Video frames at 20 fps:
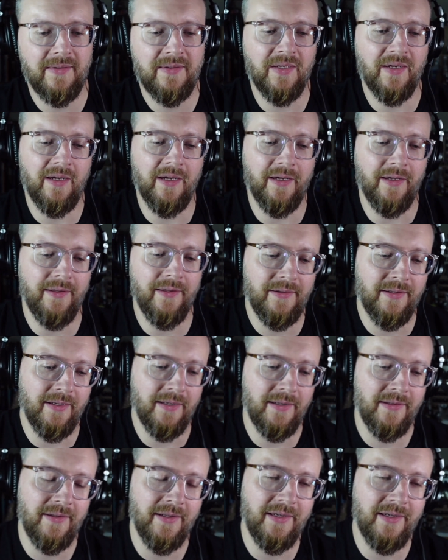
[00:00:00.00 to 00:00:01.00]

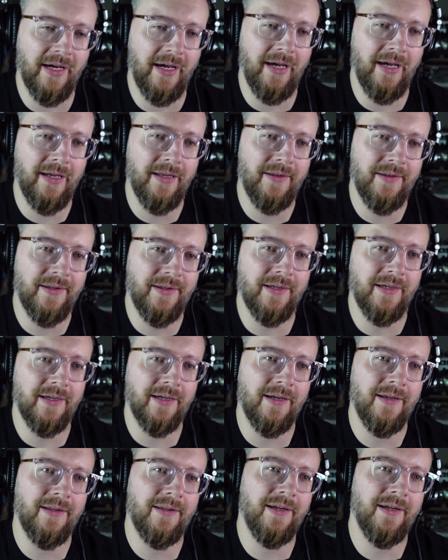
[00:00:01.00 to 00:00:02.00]

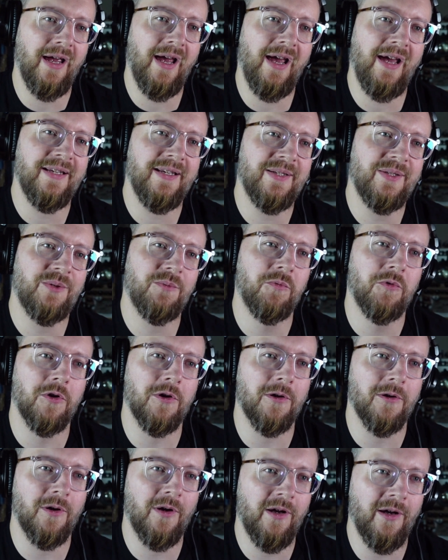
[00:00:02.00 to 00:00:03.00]
the guys
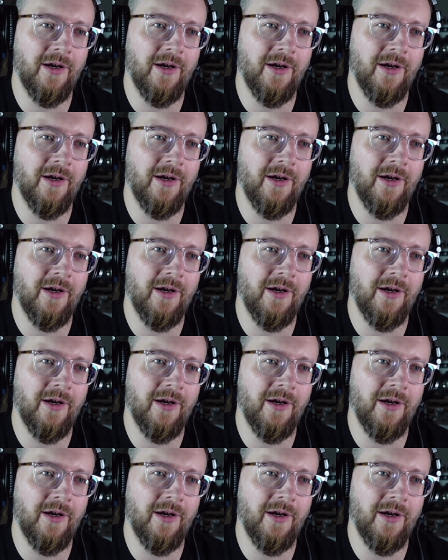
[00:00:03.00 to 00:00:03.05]
were